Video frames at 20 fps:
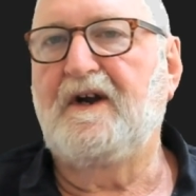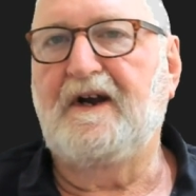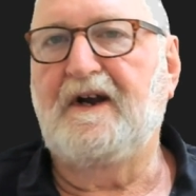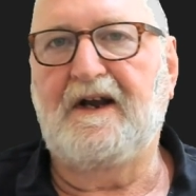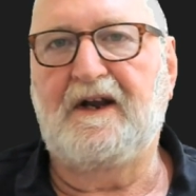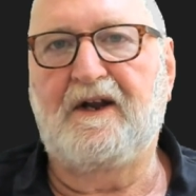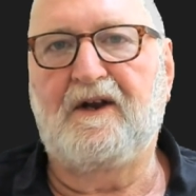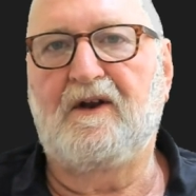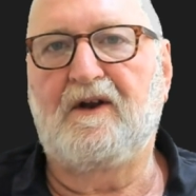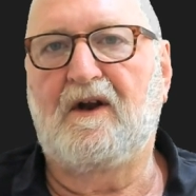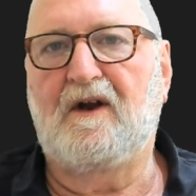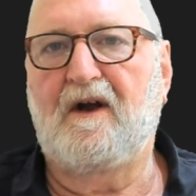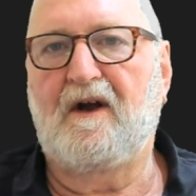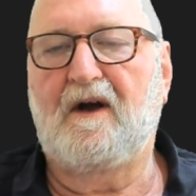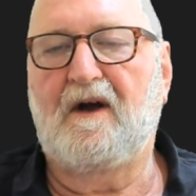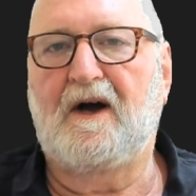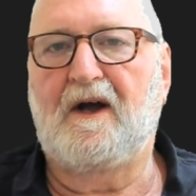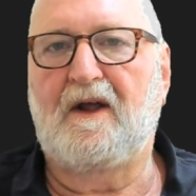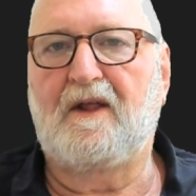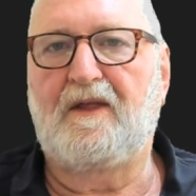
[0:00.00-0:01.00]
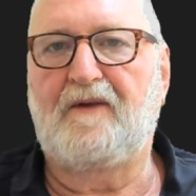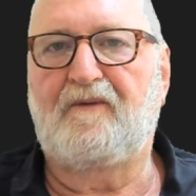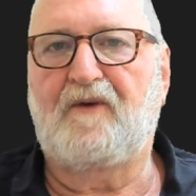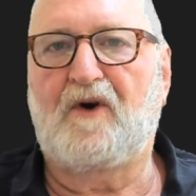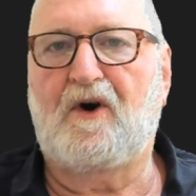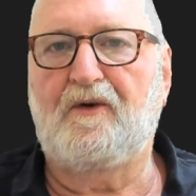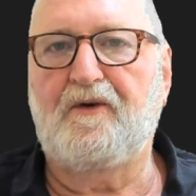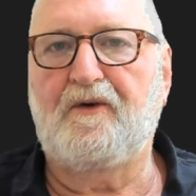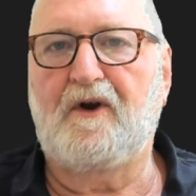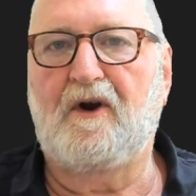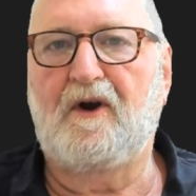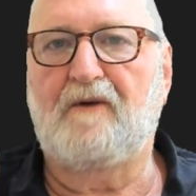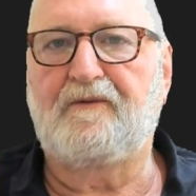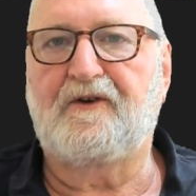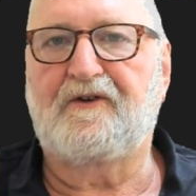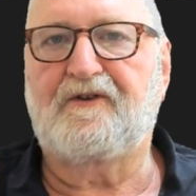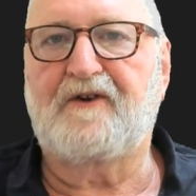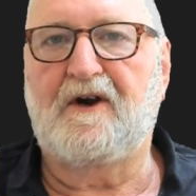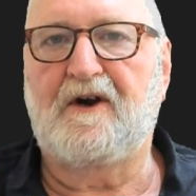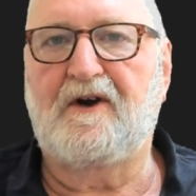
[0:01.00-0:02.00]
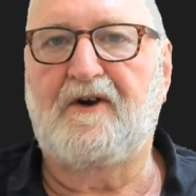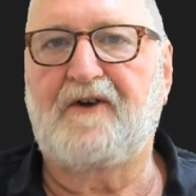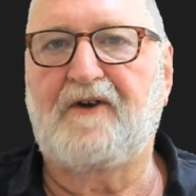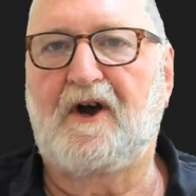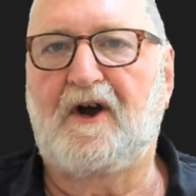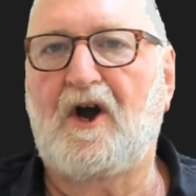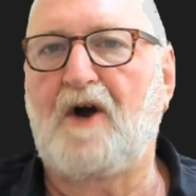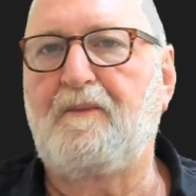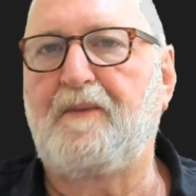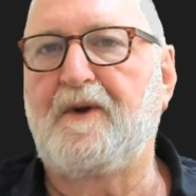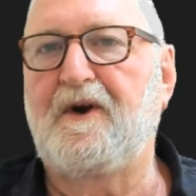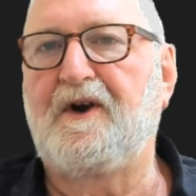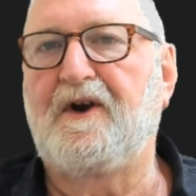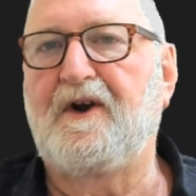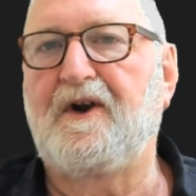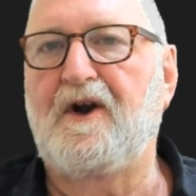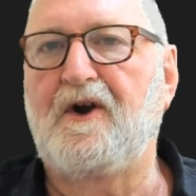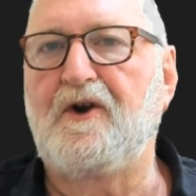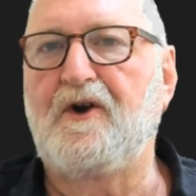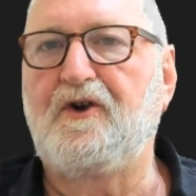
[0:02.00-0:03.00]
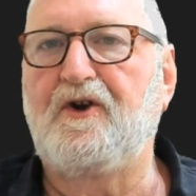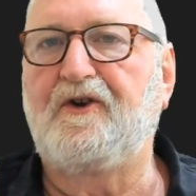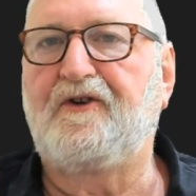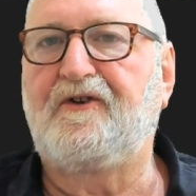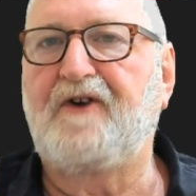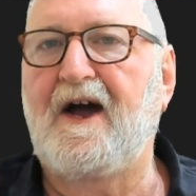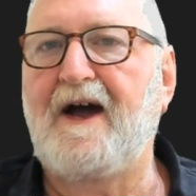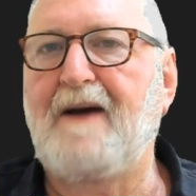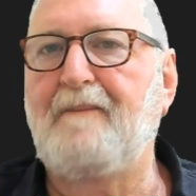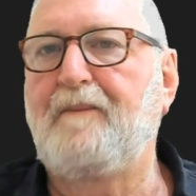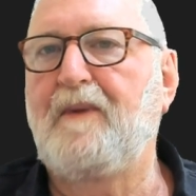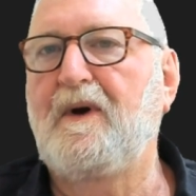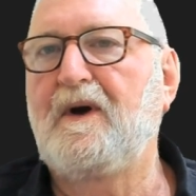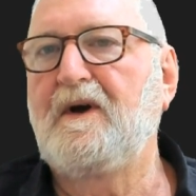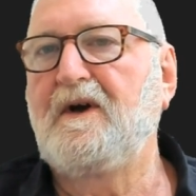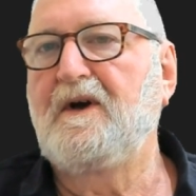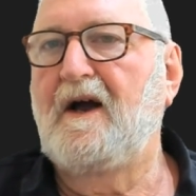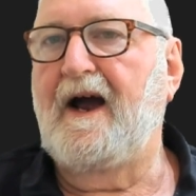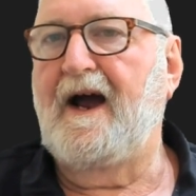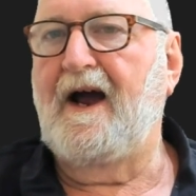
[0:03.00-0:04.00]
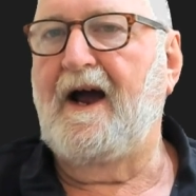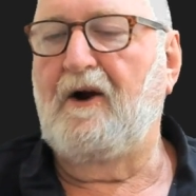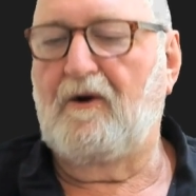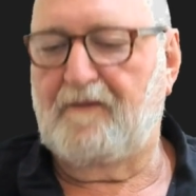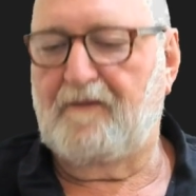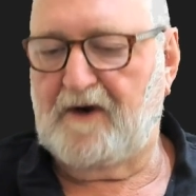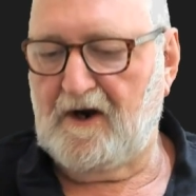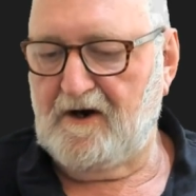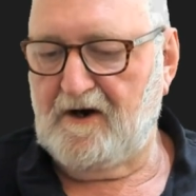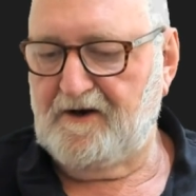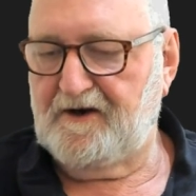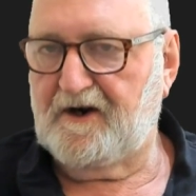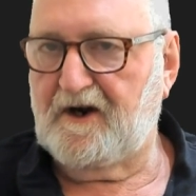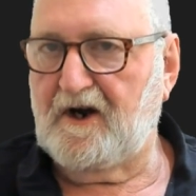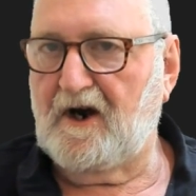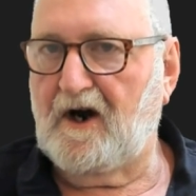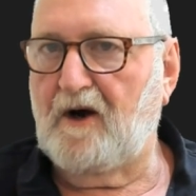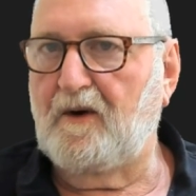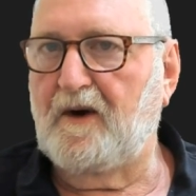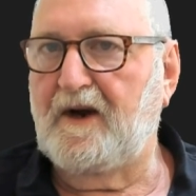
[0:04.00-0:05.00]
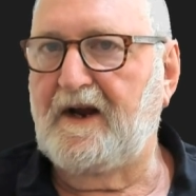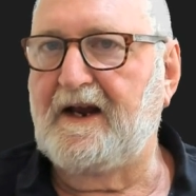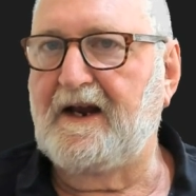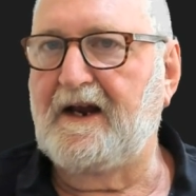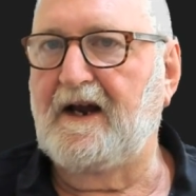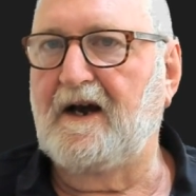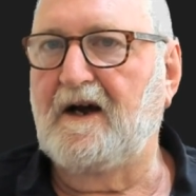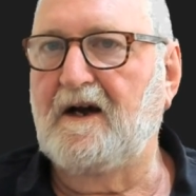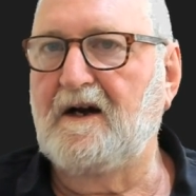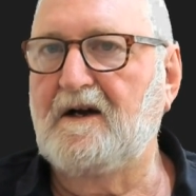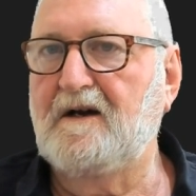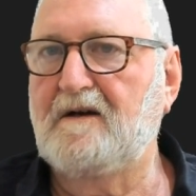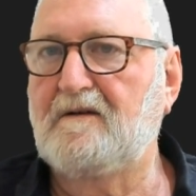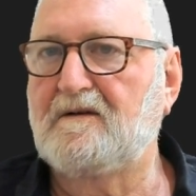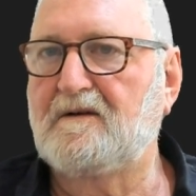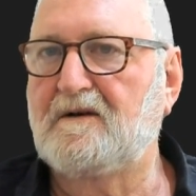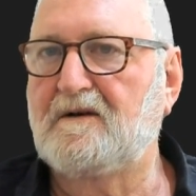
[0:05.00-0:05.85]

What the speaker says: in the vault, and I'm just going to say open it in a new tab. And I'm going to go here,